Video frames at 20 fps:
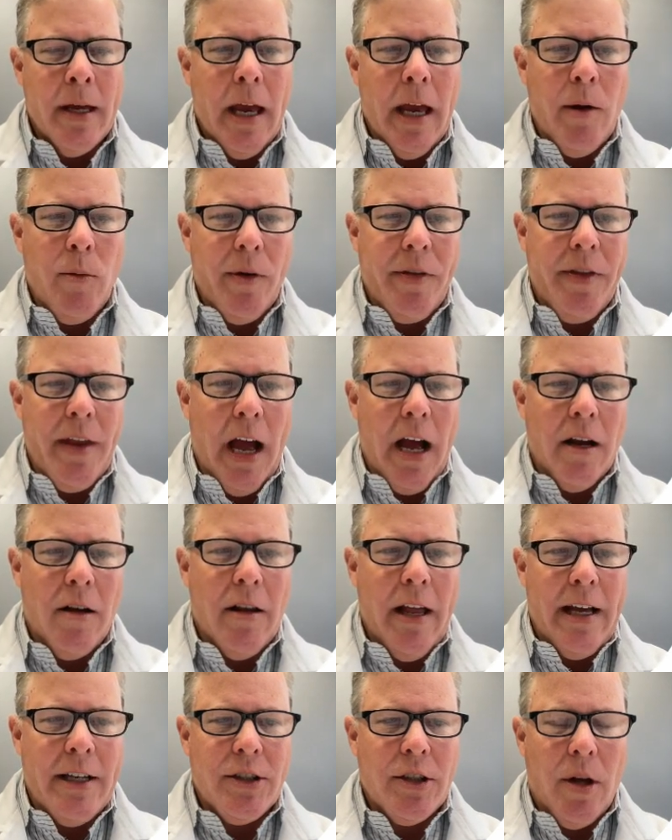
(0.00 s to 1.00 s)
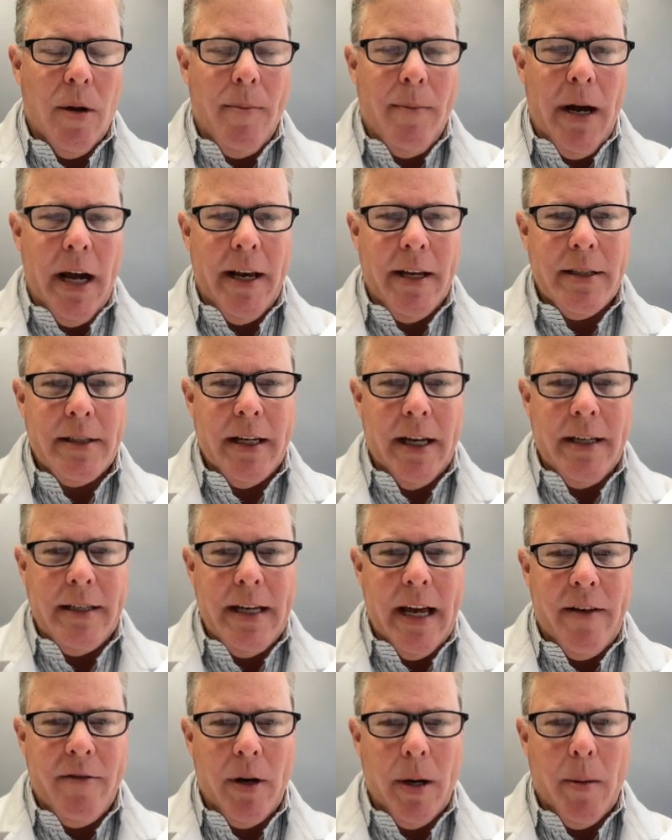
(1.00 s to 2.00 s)
And with non-classical monocytes
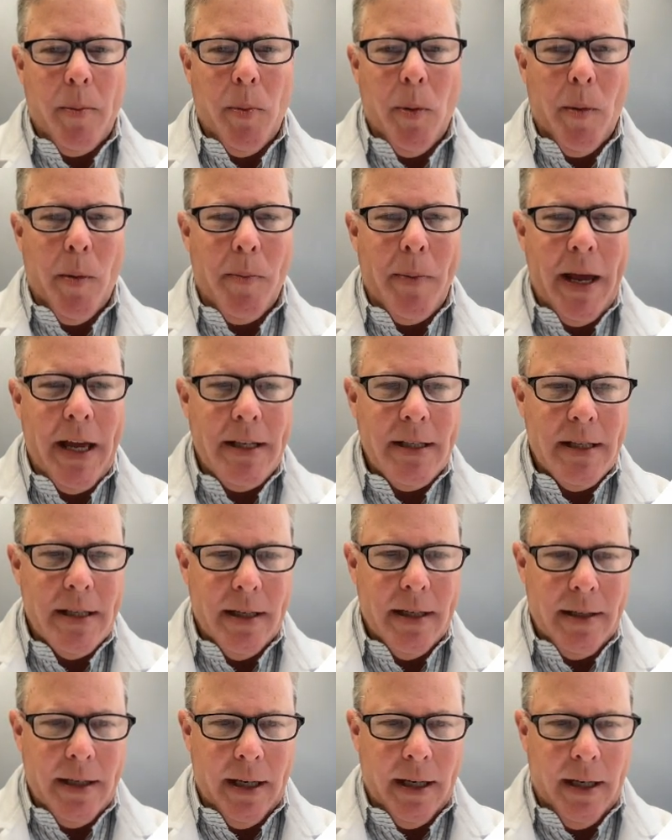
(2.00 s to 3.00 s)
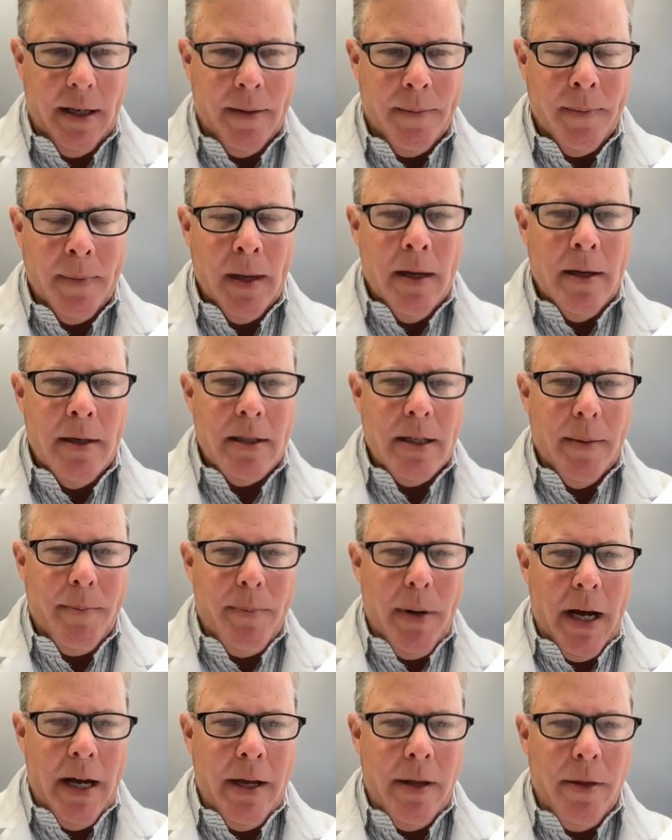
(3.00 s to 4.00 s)
having a propensity to
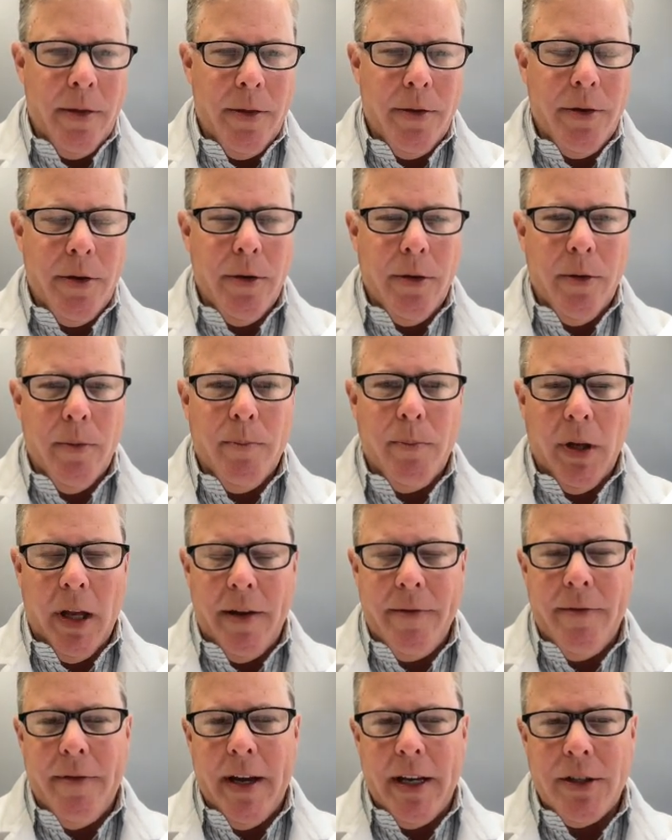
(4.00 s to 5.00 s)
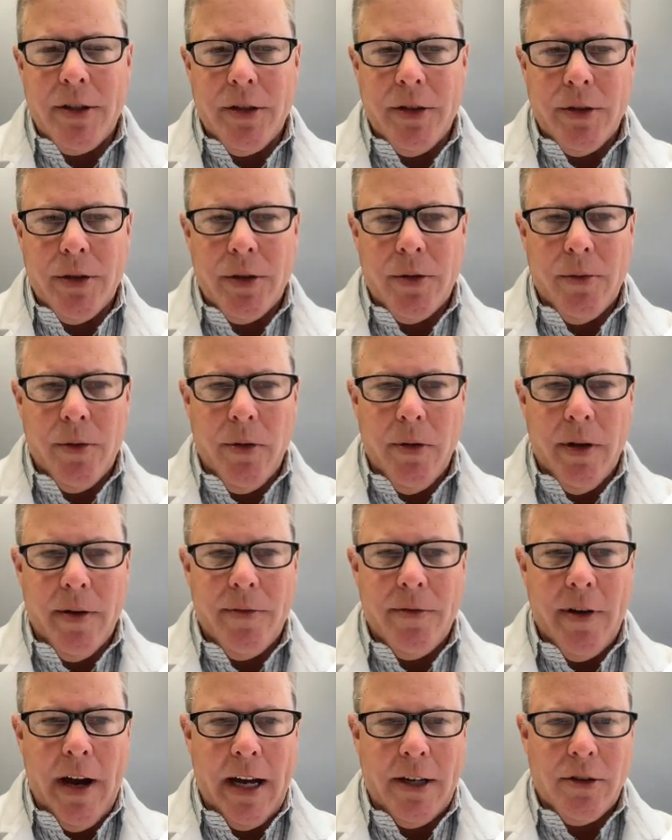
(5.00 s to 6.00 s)
bind to blood vessels through the
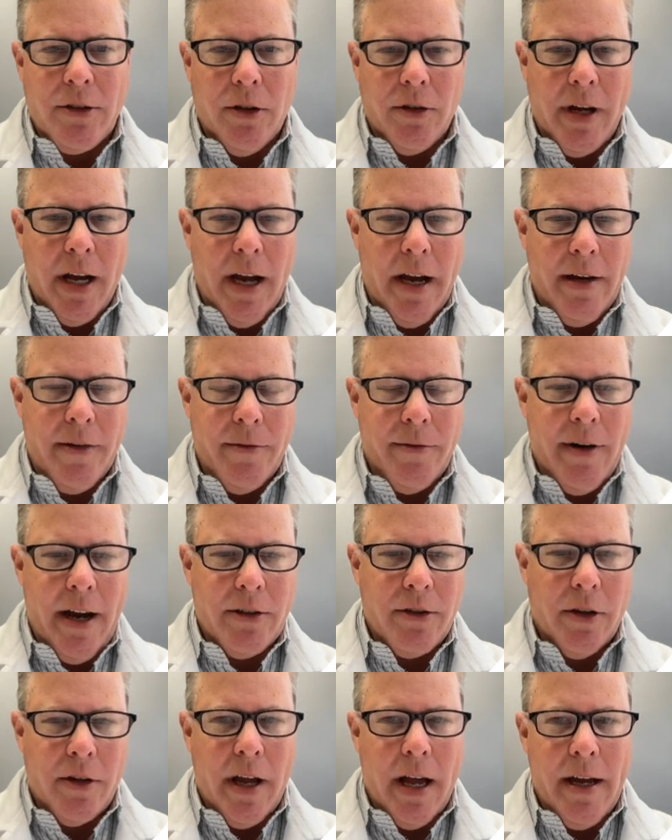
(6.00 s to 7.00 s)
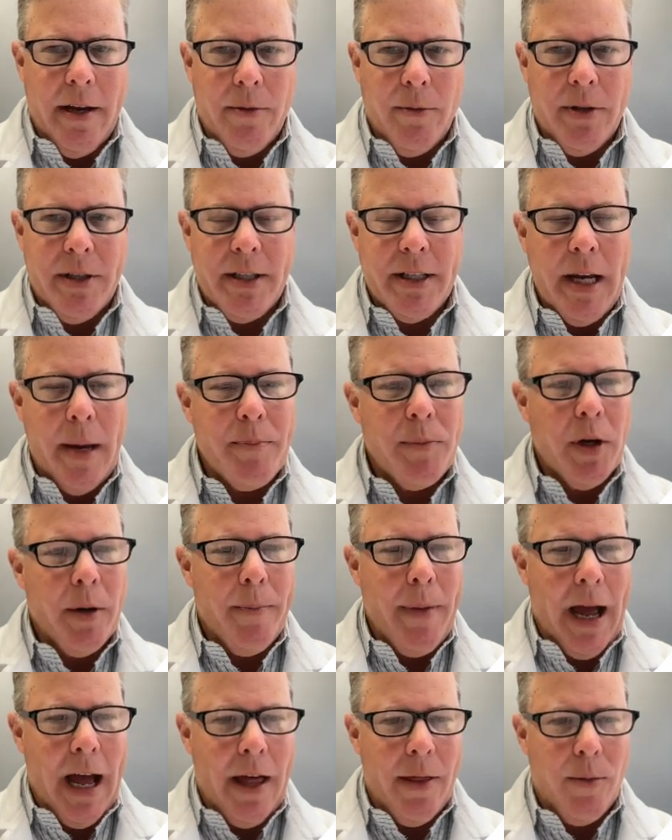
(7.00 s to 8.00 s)
fractalkine receptor
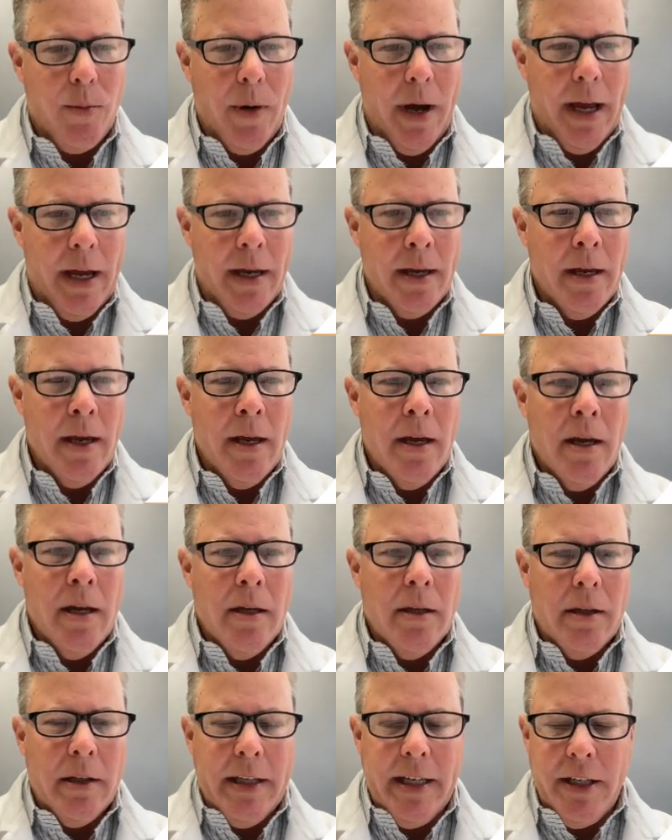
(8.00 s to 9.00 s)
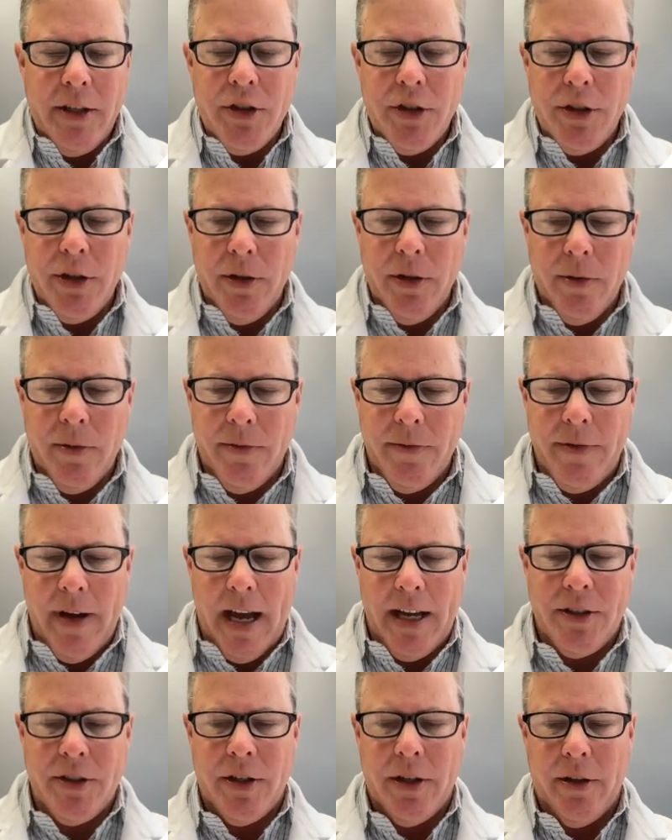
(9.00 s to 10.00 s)
pathway, leads to
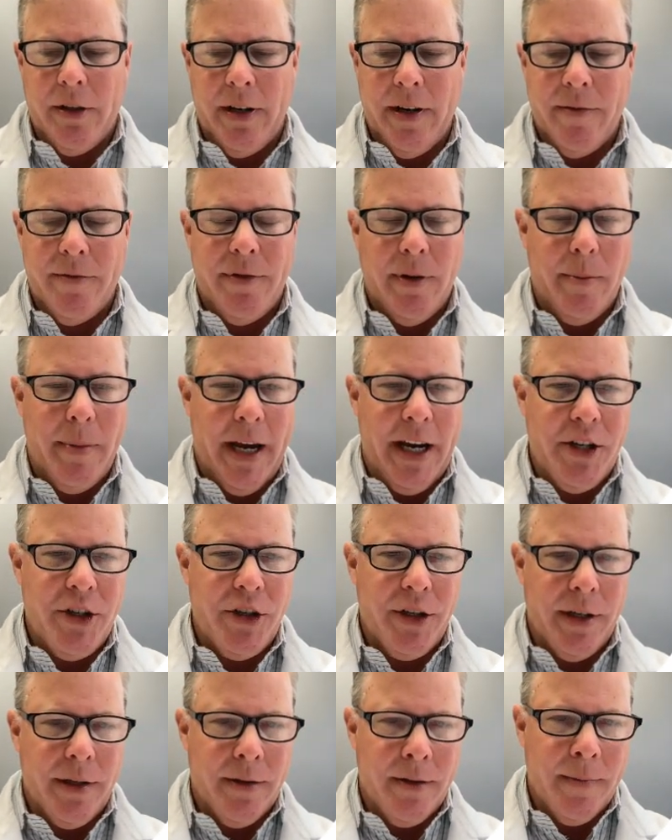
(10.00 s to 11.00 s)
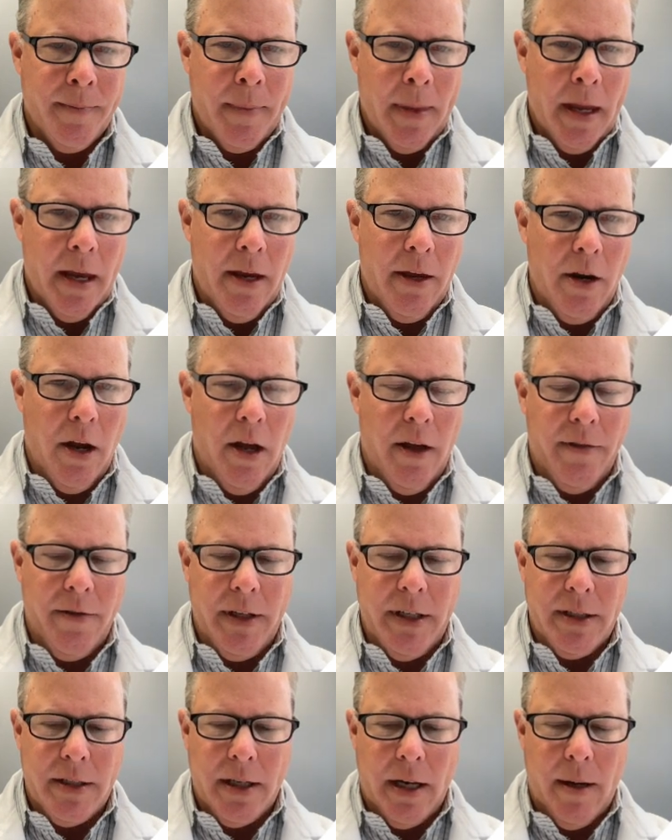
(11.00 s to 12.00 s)
vascular inflammation in all
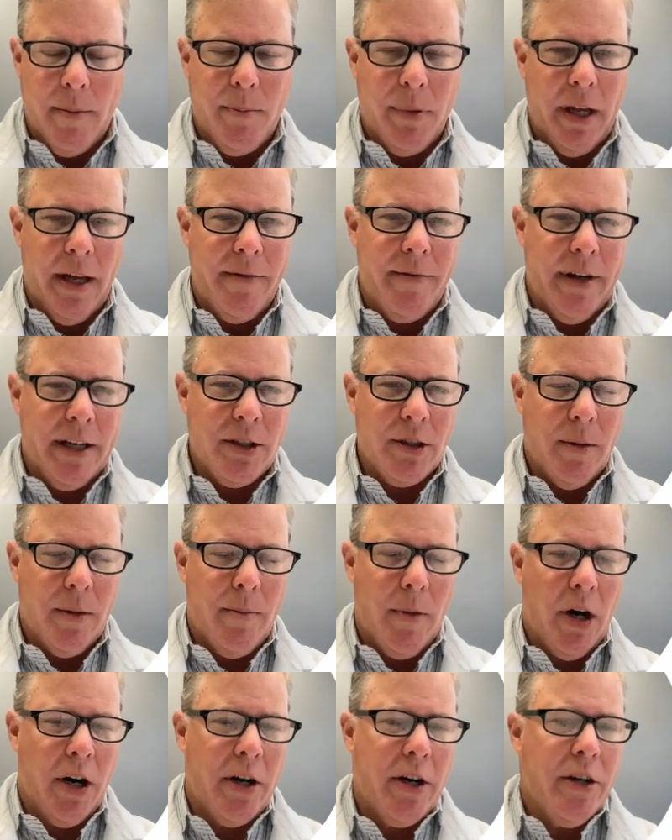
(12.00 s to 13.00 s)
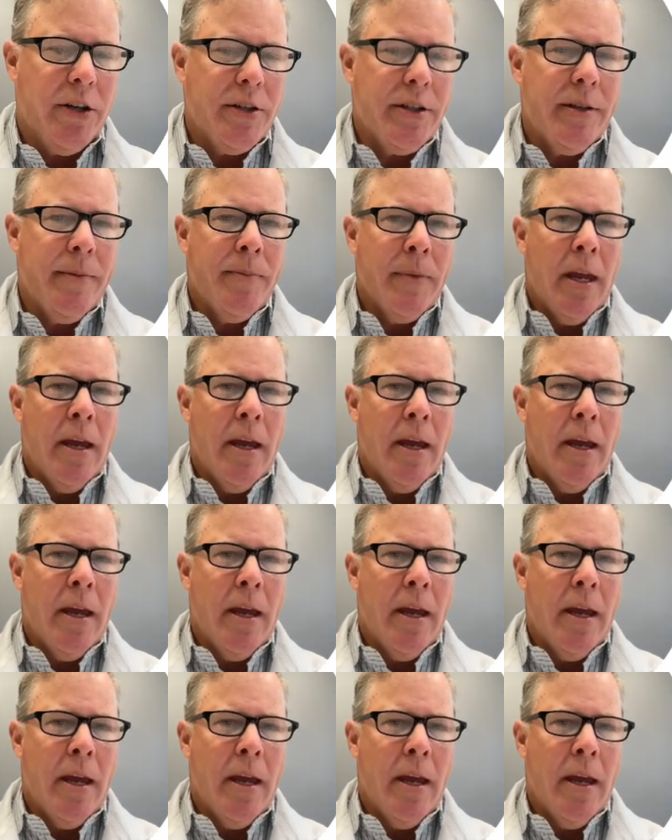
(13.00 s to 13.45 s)
these blood vessel markers.